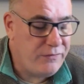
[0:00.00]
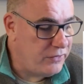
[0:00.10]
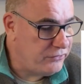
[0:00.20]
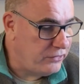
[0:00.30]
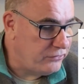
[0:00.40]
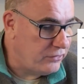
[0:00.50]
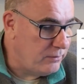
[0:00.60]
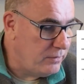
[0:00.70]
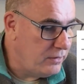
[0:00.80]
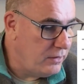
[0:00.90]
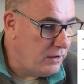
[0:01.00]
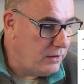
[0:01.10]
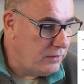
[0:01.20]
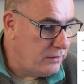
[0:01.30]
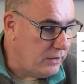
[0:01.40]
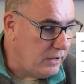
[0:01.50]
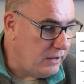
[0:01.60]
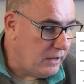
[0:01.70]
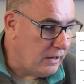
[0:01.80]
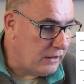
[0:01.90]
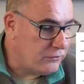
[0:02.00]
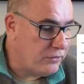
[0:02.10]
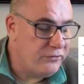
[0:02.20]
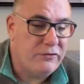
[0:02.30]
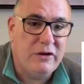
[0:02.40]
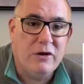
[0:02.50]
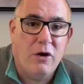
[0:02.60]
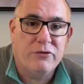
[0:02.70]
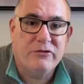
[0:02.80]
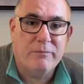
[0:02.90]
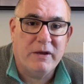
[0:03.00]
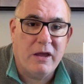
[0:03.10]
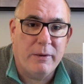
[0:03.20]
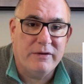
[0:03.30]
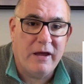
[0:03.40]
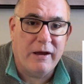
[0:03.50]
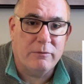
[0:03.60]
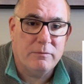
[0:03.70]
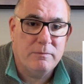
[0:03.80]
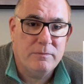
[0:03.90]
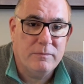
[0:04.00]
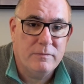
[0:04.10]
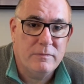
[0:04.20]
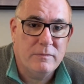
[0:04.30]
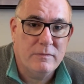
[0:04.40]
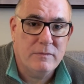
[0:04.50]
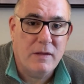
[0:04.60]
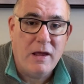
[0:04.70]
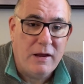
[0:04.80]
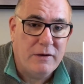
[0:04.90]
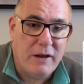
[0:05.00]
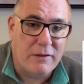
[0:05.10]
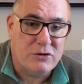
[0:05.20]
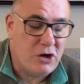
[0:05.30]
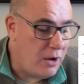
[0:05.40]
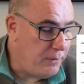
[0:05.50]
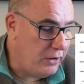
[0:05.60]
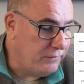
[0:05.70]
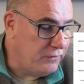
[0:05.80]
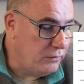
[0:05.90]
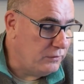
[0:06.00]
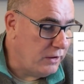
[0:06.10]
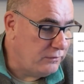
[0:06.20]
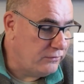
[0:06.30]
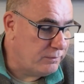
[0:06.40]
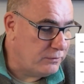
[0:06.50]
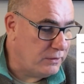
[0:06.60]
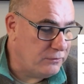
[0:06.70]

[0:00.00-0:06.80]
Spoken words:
of our system, the electricity costs have been going down. Now, the sharp-eyed of you will notice between